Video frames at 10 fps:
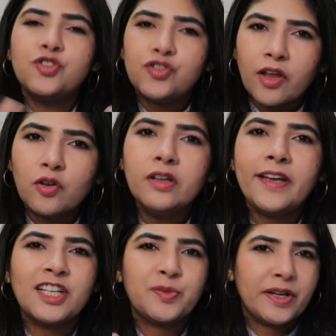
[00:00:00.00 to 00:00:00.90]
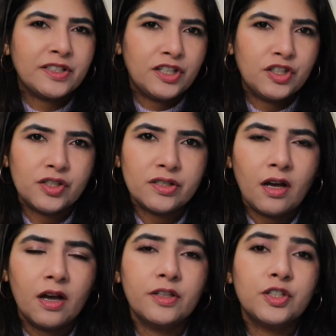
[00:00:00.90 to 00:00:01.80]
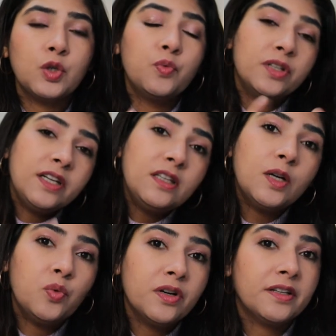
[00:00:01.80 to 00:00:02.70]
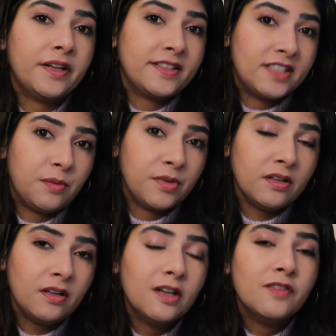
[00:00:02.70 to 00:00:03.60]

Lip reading: generally expectations are that you would either work in academia,